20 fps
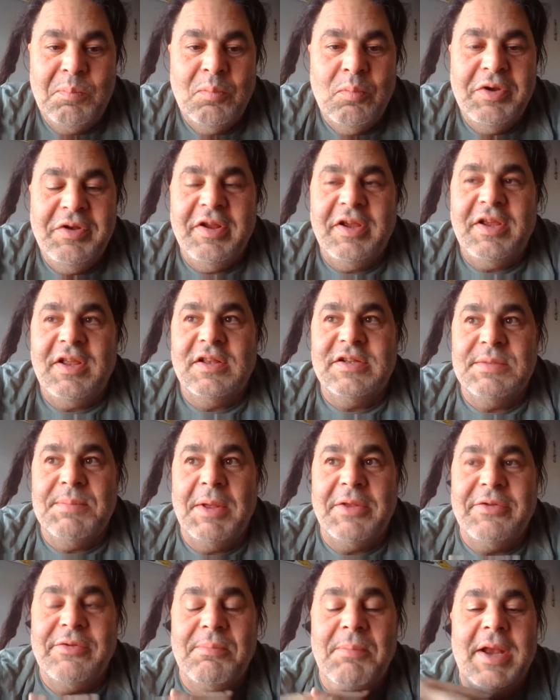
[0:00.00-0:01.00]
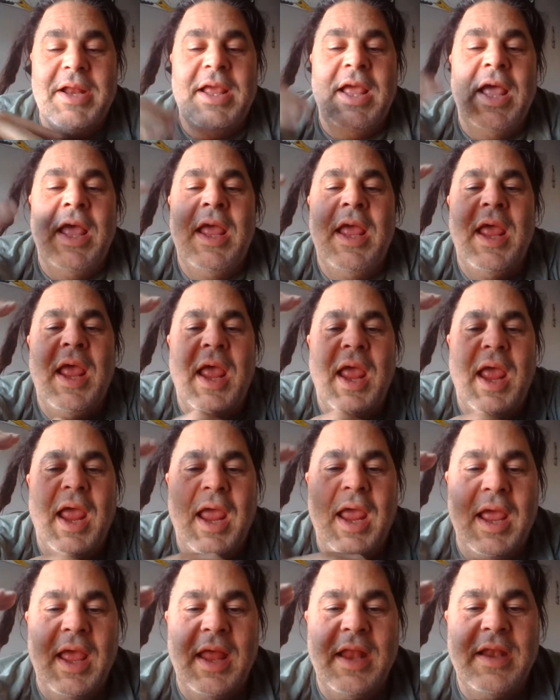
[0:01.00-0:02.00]
ridiculous amounts of money,
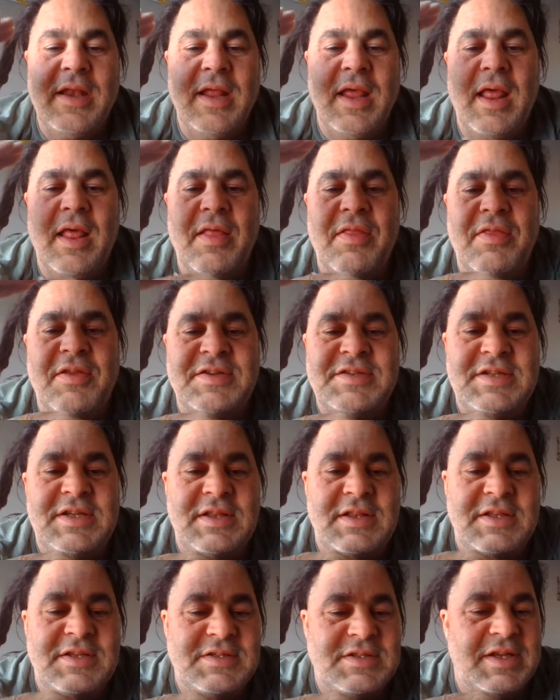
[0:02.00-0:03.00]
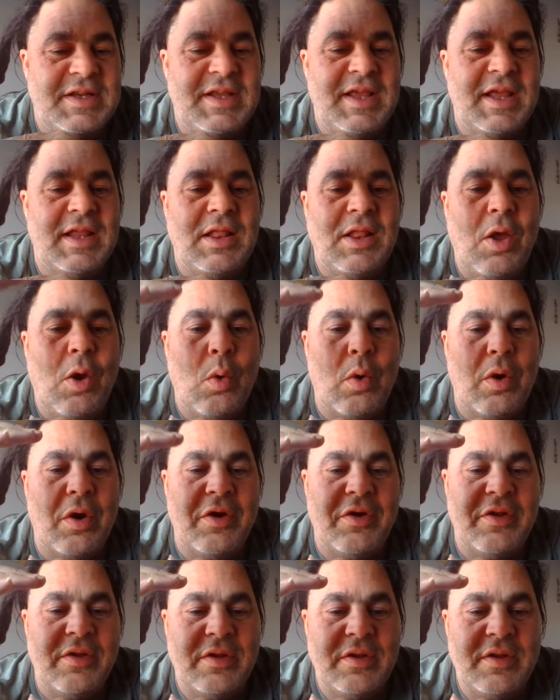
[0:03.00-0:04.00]
and the ceiling's going to get
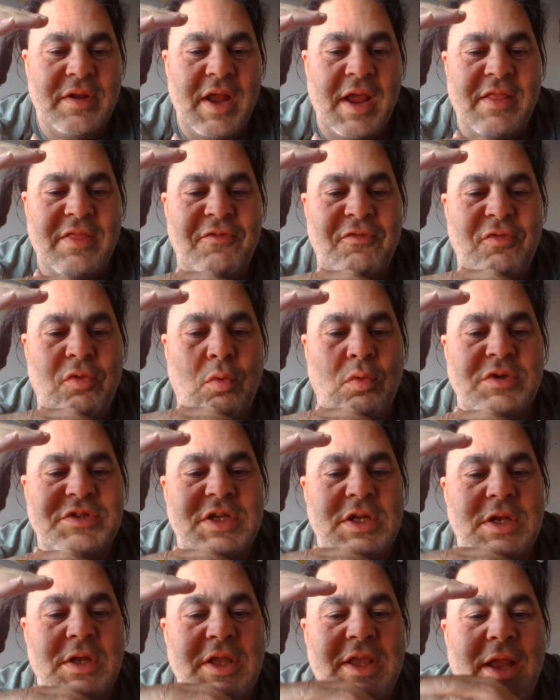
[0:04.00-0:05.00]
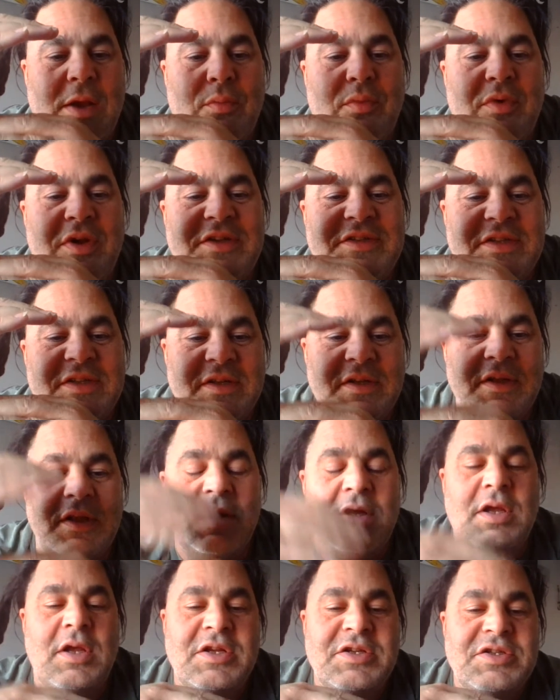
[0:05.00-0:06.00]
lowered, and the floor is going to get risen.
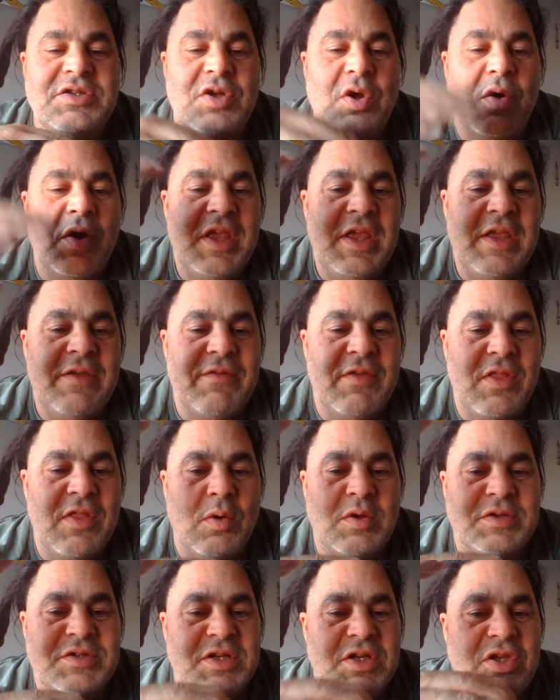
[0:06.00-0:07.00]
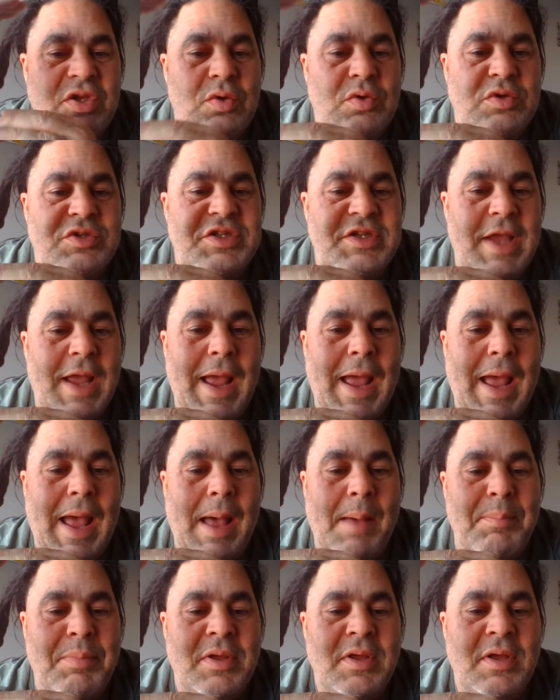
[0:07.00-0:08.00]
So even though it's a huge
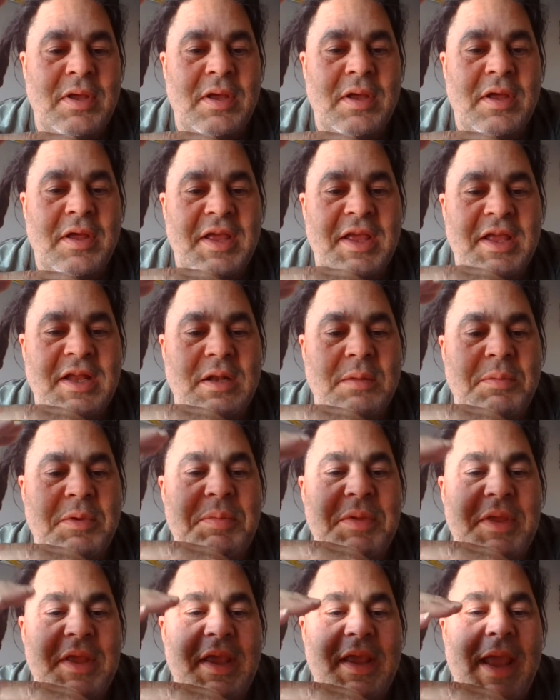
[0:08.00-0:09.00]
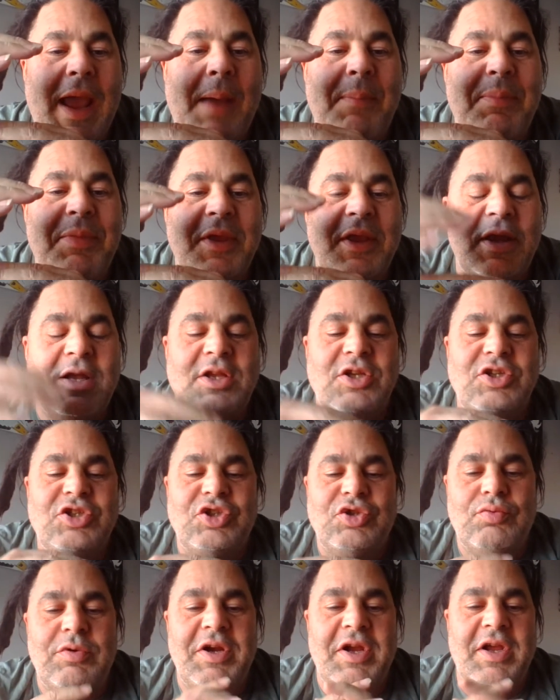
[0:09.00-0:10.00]
gap, it'll be a gap that can
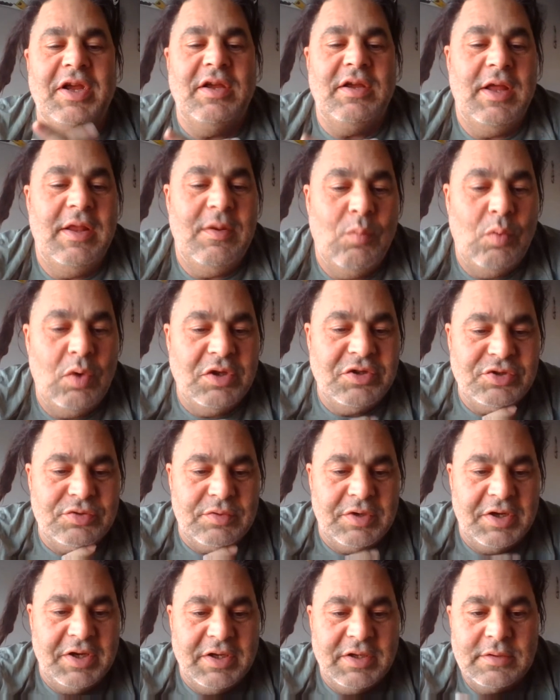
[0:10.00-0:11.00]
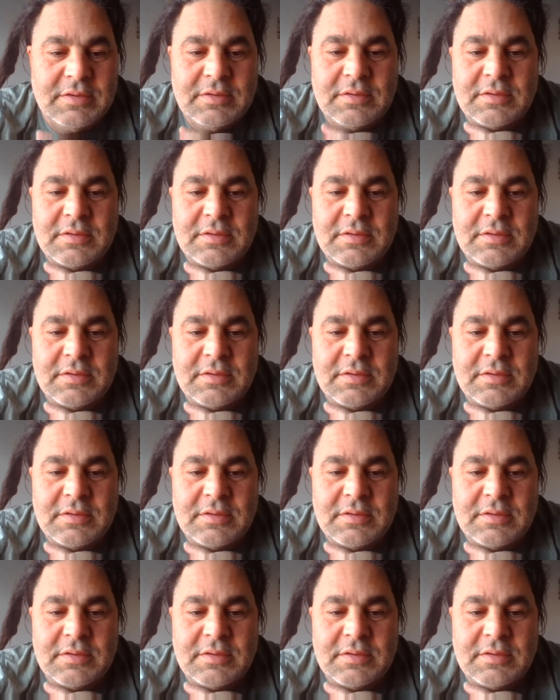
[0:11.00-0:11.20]
shrink and will shrink.